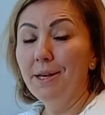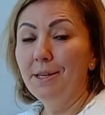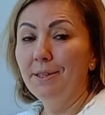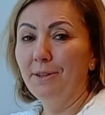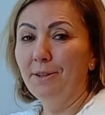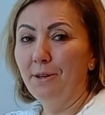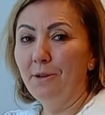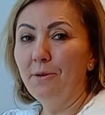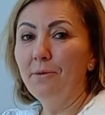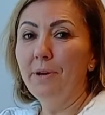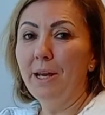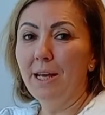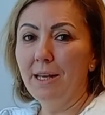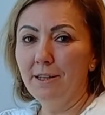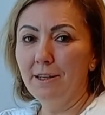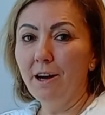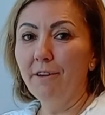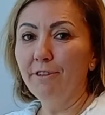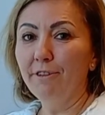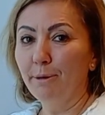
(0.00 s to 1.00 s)
the
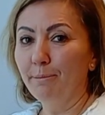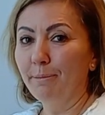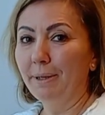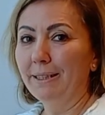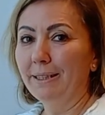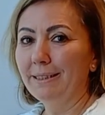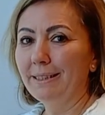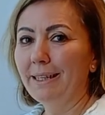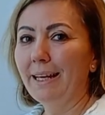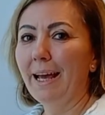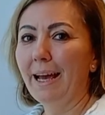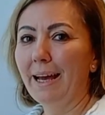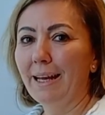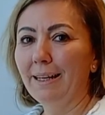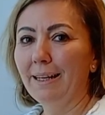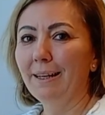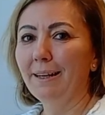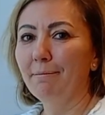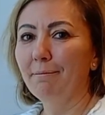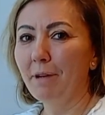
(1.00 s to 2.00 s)
UAE government
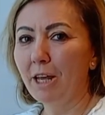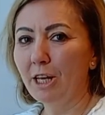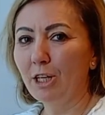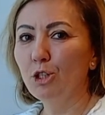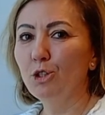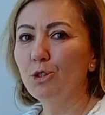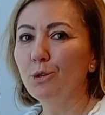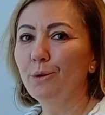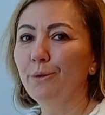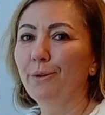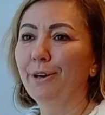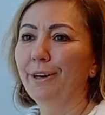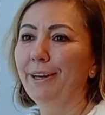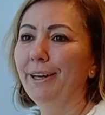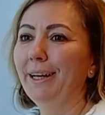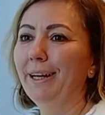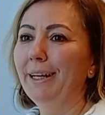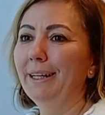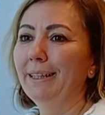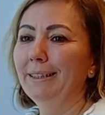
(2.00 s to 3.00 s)
can make
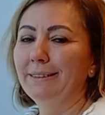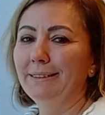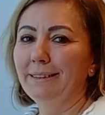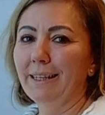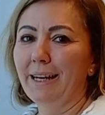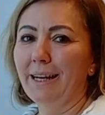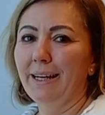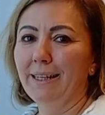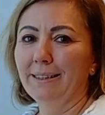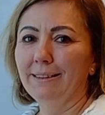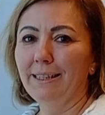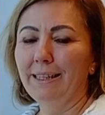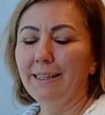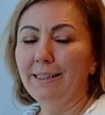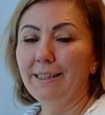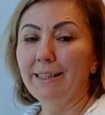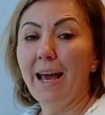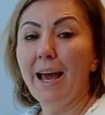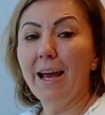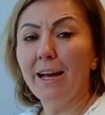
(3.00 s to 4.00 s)
sure that
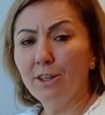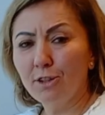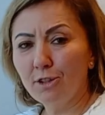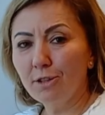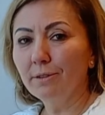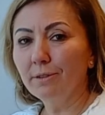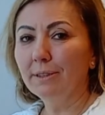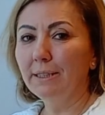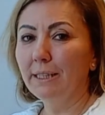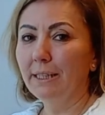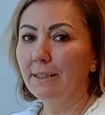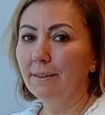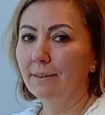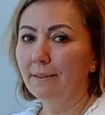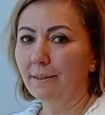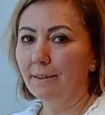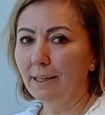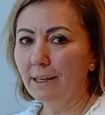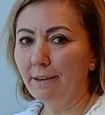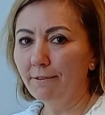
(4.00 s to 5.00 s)
it actually
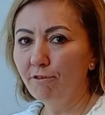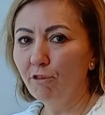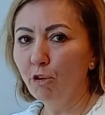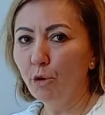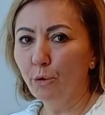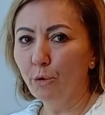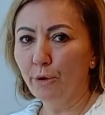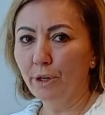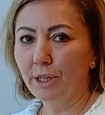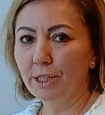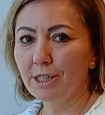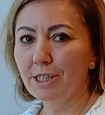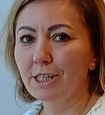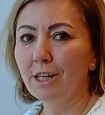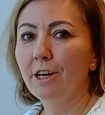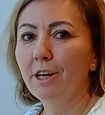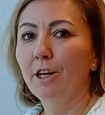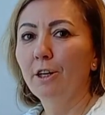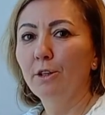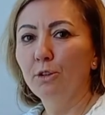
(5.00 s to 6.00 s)
rewards
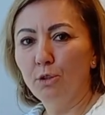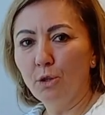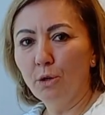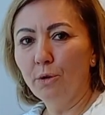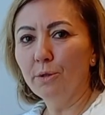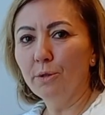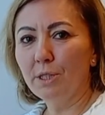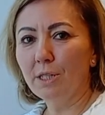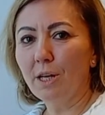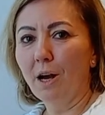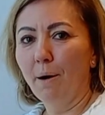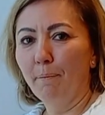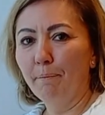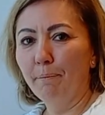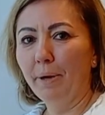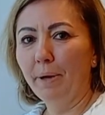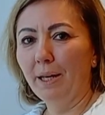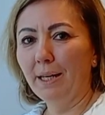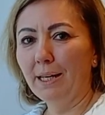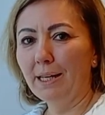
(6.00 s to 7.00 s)
those
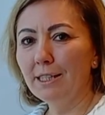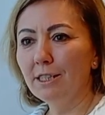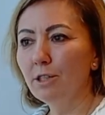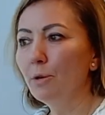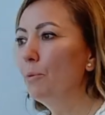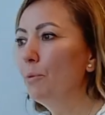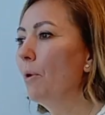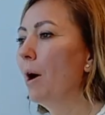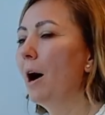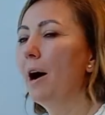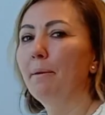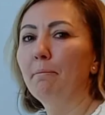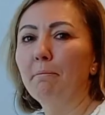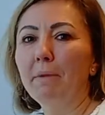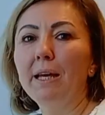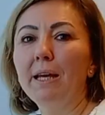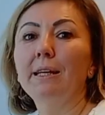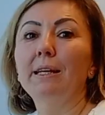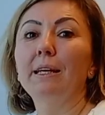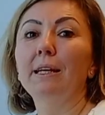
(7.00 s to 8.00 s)
companies who are
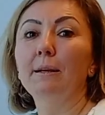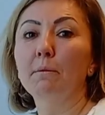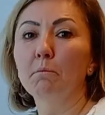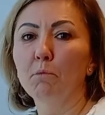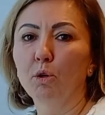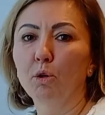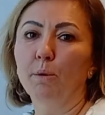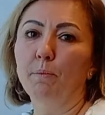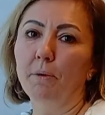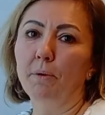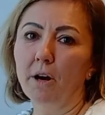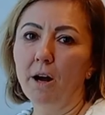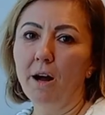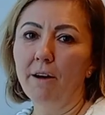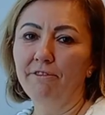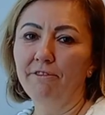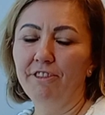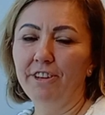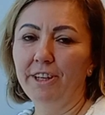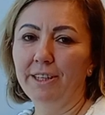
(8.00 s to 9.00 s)
making more
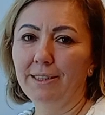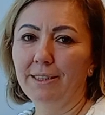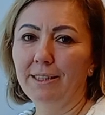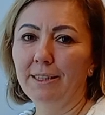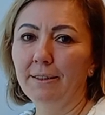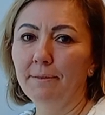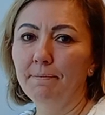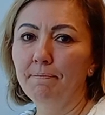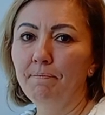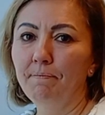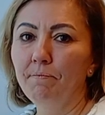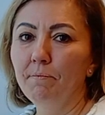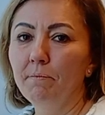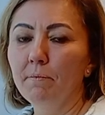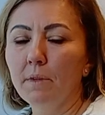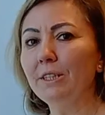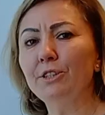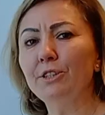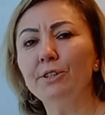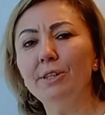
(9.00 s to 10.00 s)
profit.
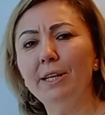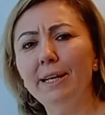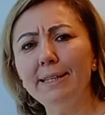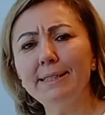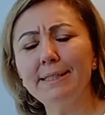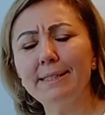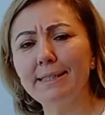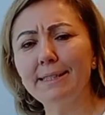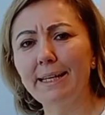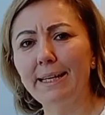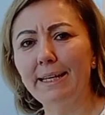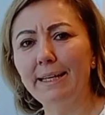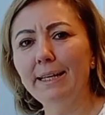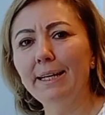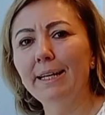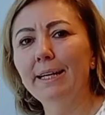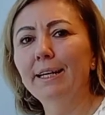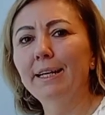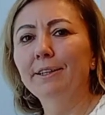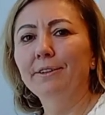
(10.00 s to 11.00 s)
So let's
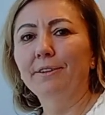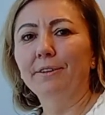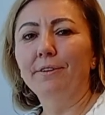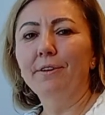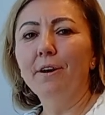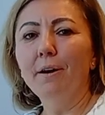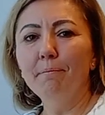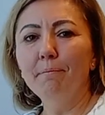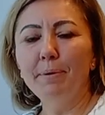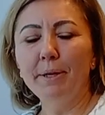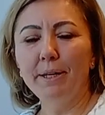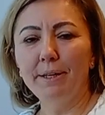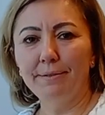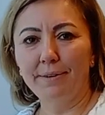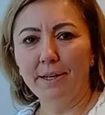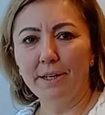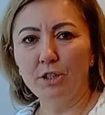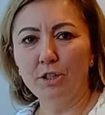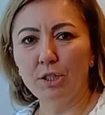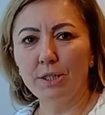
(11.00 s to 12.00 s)
say the company
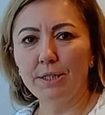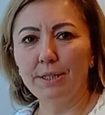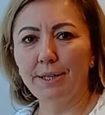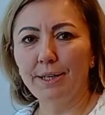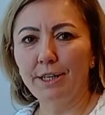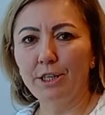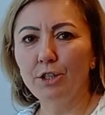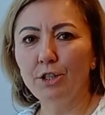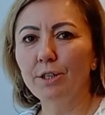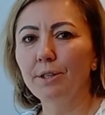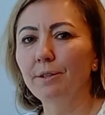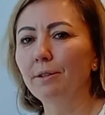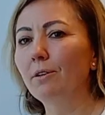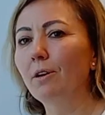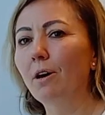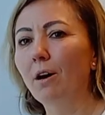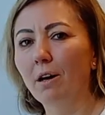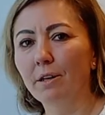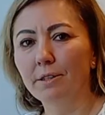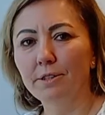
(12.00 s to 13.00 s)
registration
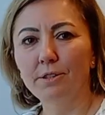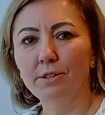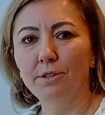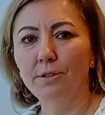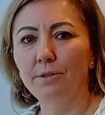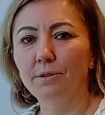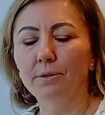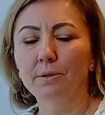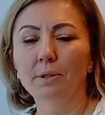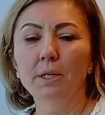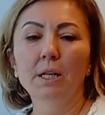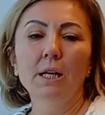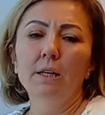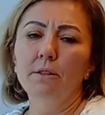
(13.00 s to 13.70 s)
costs you,